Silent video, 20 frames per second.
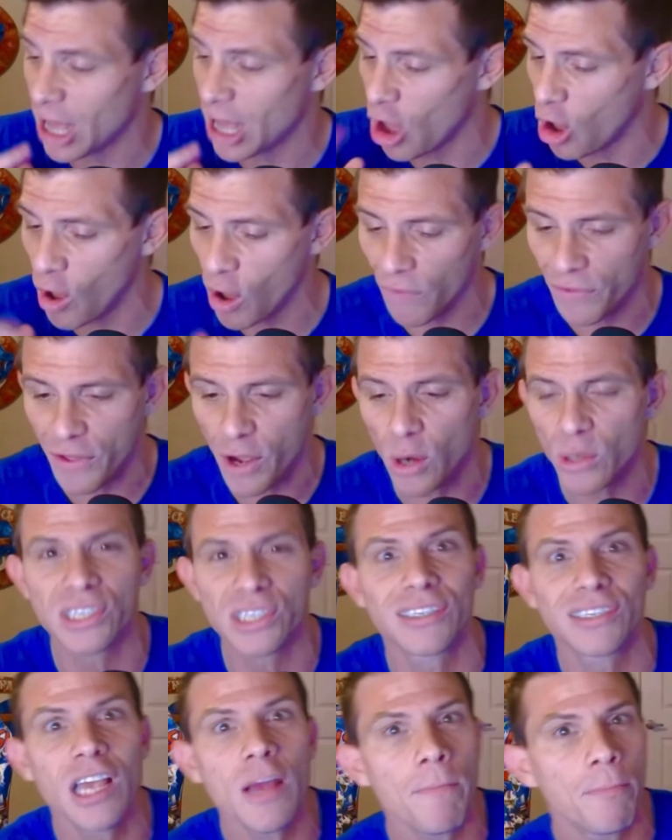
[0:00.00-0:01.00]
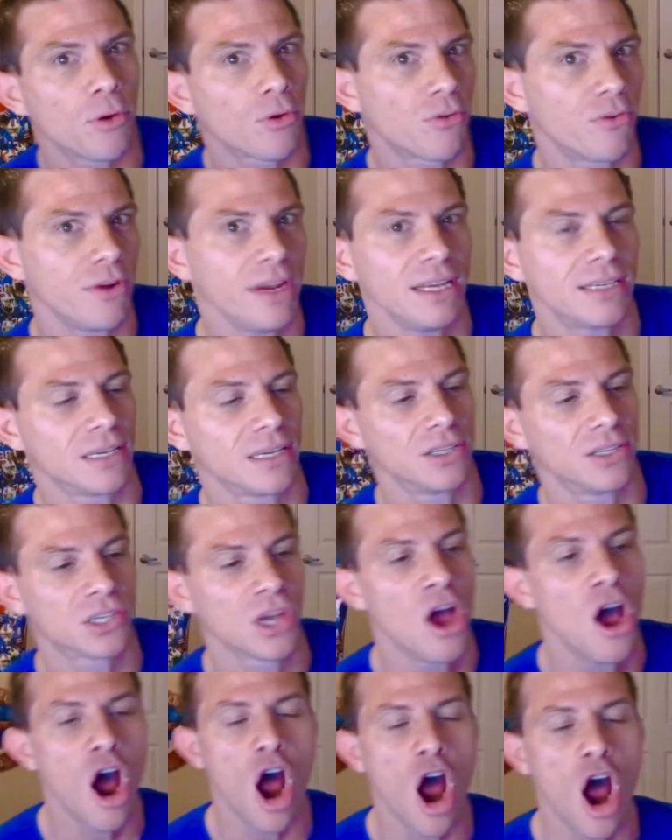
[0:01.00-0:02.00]
All those simple
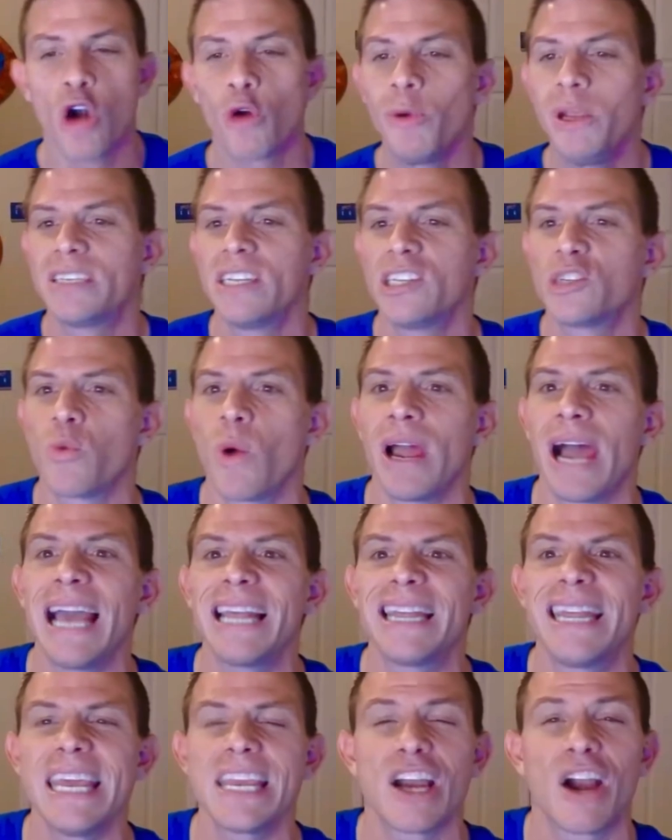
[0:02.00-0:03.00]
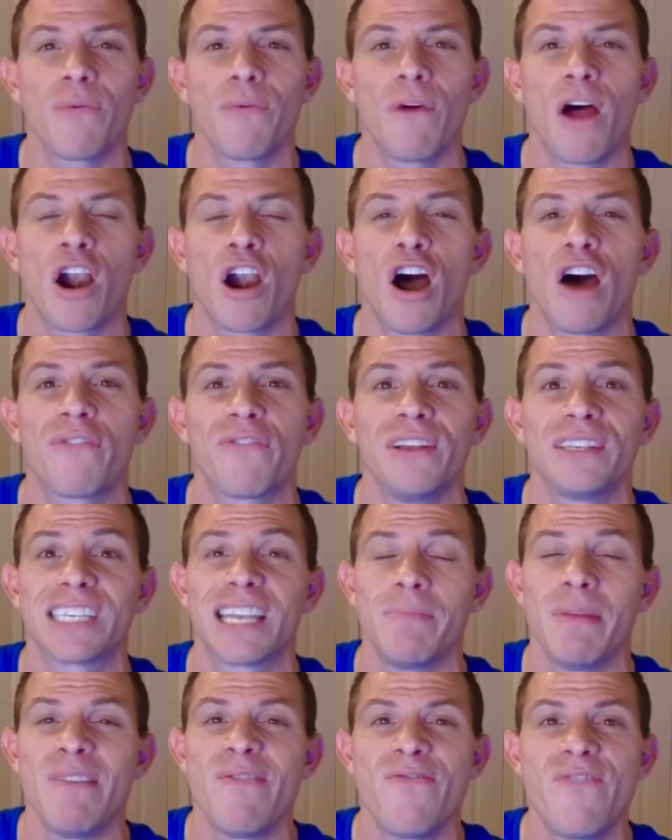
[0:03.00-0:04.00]
reasons are reasons why I think our offense
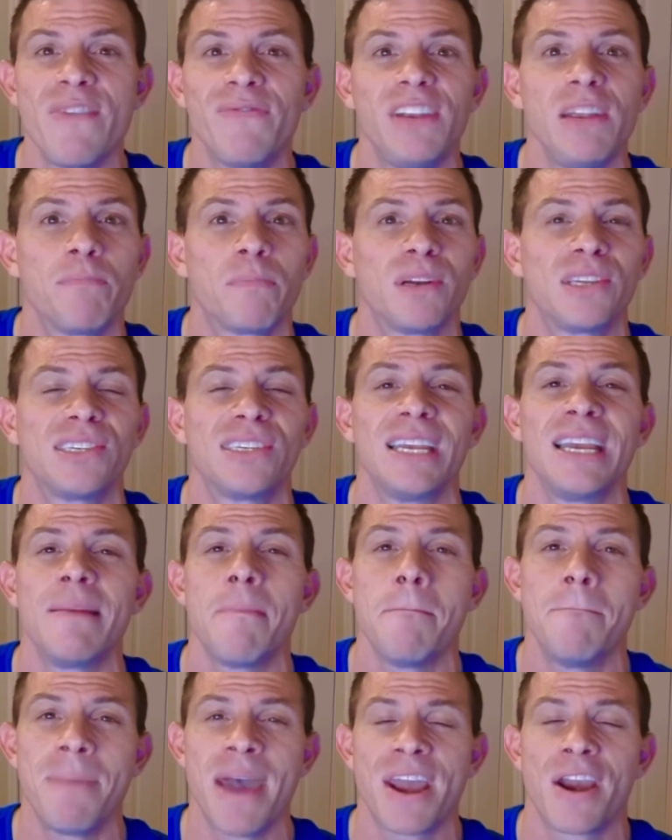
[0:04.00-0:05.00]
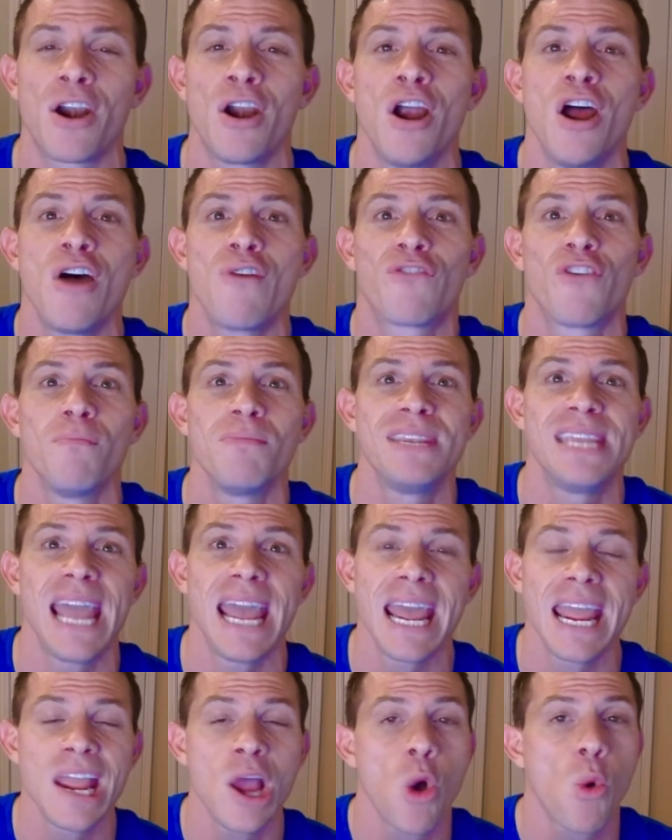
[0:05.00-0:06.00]
can be 50% better from
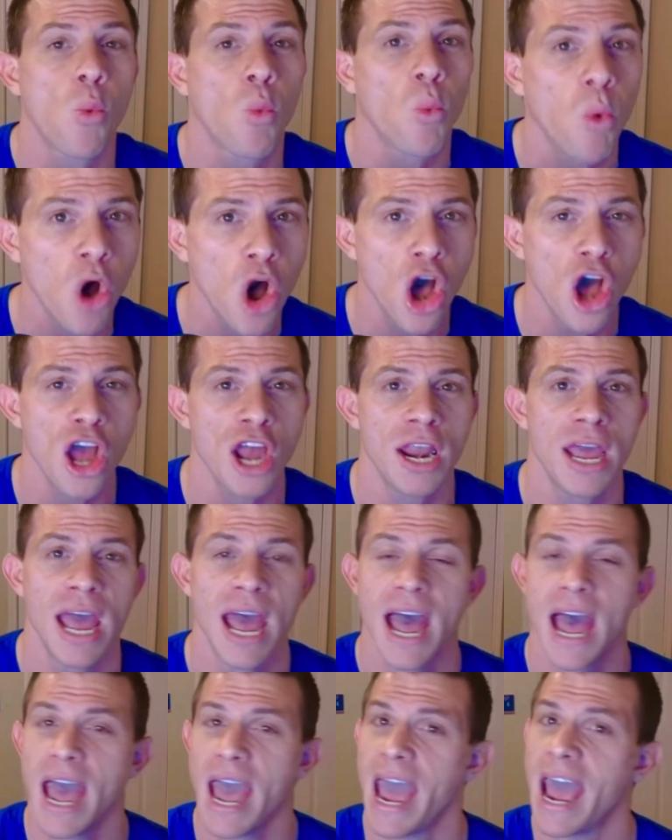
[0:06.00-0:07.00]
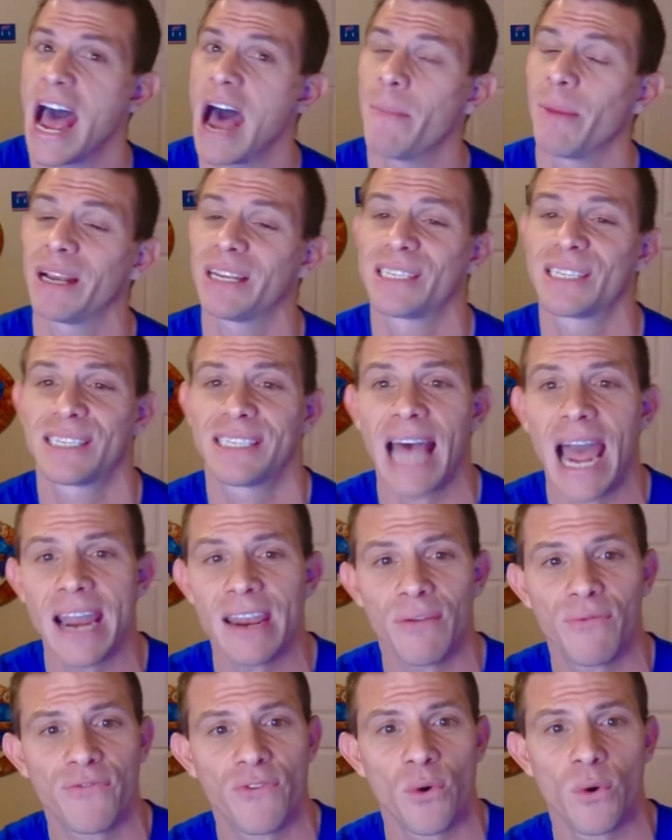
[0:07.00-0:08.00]
day one. I'm
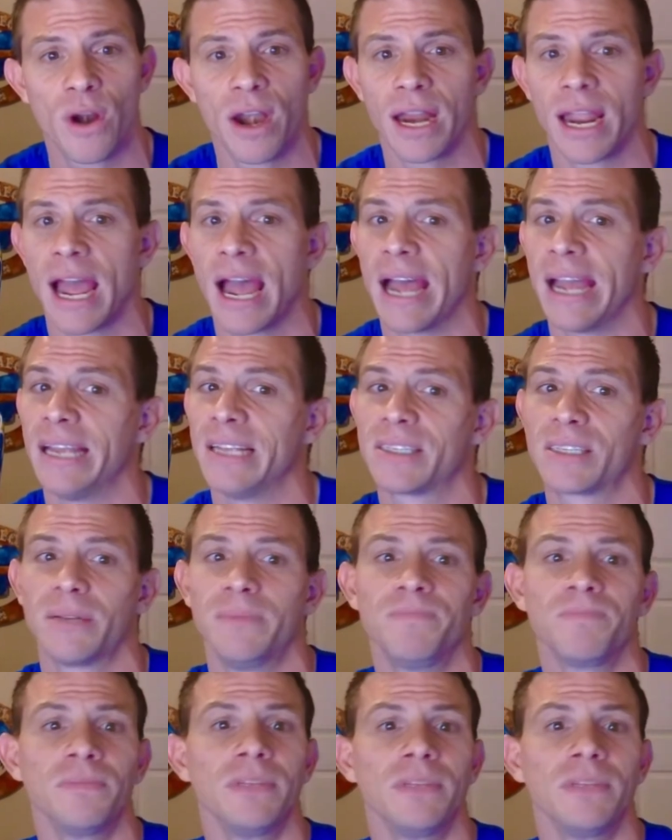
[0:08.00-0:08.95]
excited for it, guys.